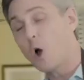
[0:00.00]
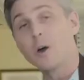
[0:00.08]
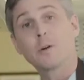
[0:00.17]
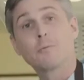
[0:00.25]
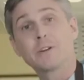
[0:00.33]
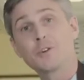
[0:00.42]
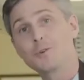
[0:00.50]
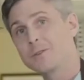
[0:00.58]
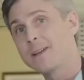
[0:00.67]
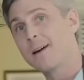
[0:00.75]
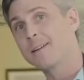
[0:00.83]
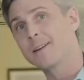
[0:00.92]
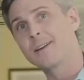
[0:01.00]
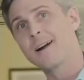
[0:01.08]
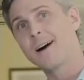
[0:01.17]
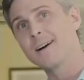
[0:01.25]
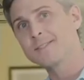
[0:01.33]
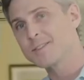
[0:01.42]
all gonna reduce down and
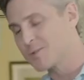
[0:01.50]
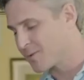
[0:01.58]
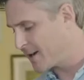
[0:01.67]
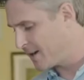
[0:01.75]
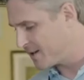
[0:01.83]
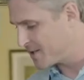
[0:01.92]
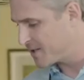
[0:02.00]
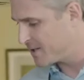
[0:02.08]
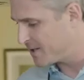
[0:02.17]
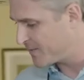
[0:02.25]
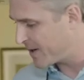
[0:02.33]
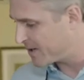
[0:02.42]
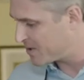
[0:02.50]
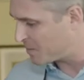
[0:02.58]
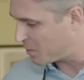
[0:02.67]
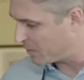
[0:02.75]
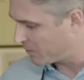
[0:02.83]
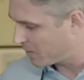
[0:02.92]
concentrate into these
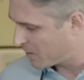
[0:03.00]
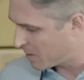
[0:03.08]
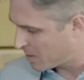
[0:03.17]
vegetables.